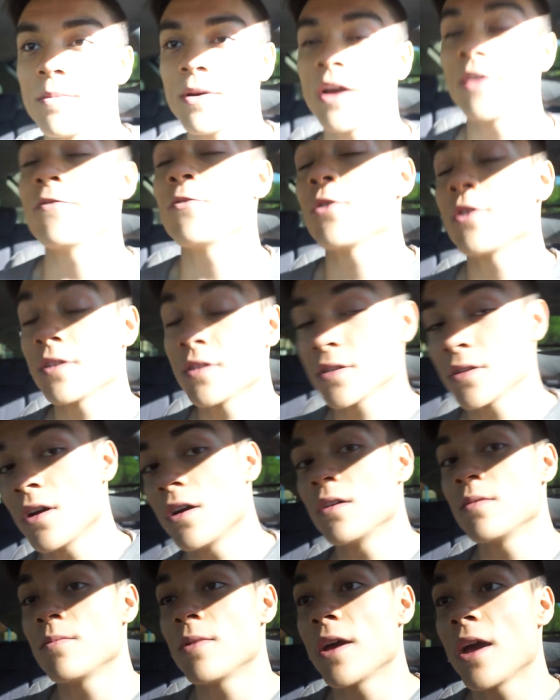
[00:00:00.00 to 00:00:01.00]
but I focused
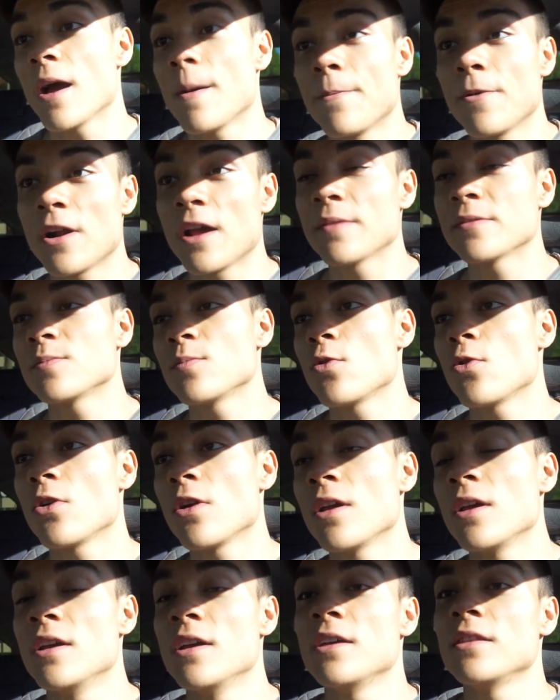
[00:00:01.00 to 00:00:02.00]
on my upper abs more
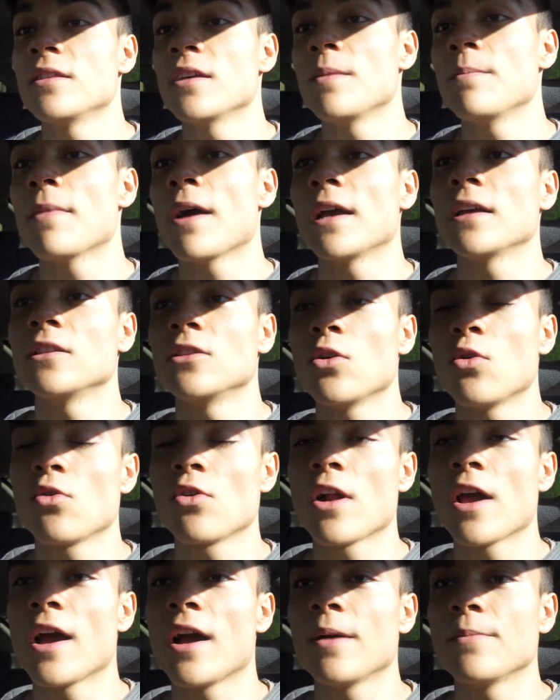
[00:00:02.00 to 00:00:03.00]
than my
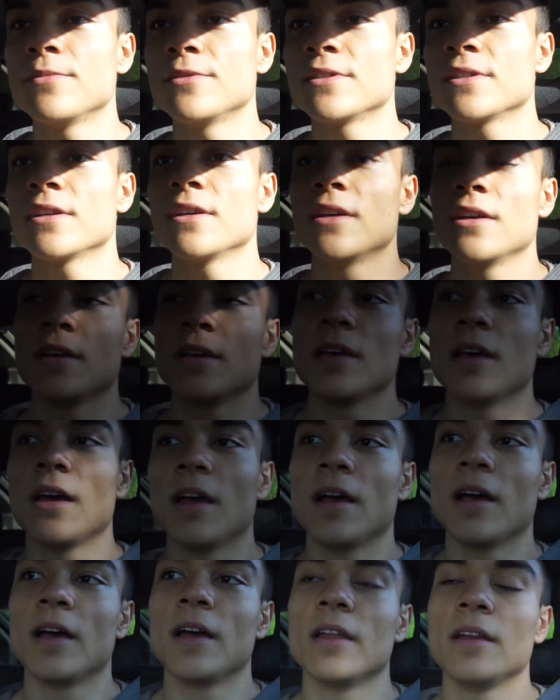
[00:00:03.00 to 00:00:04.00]
lower abs.
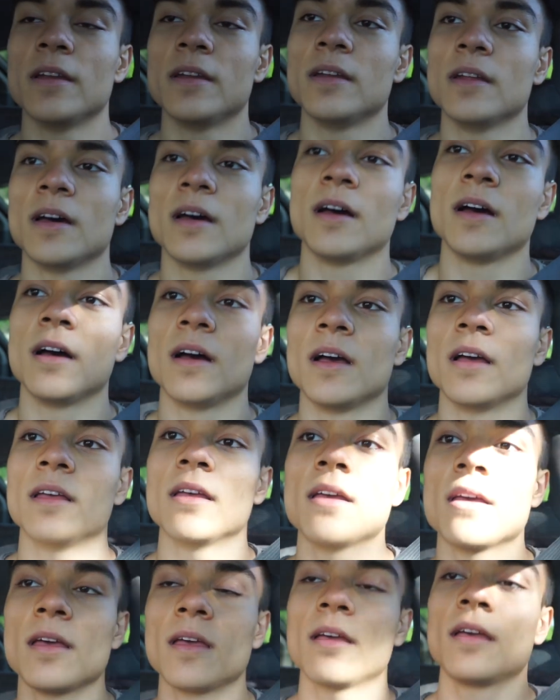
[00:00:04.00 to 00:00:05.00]
And I'm
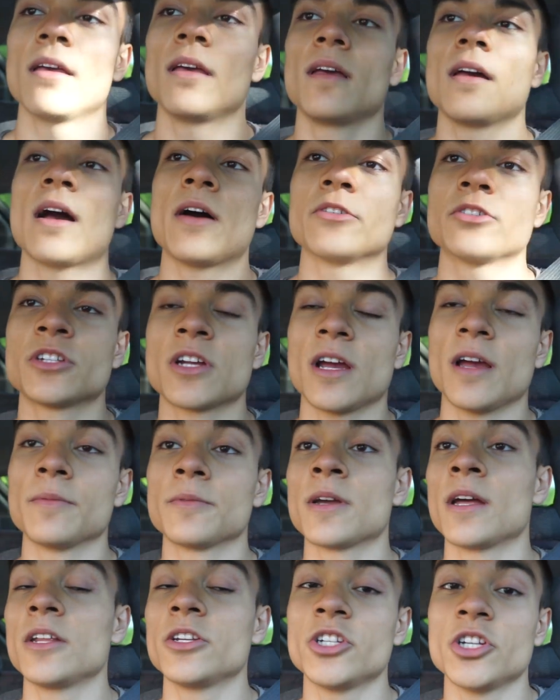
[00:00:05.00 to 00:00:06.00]

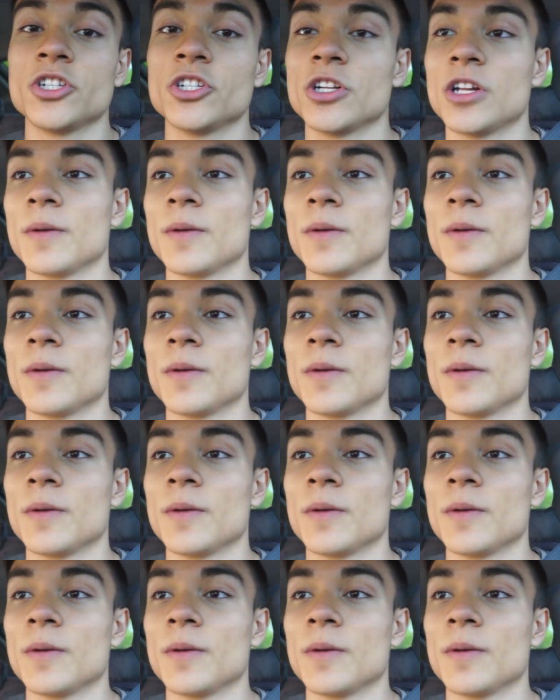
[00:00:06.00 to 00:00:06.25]
kind of changing it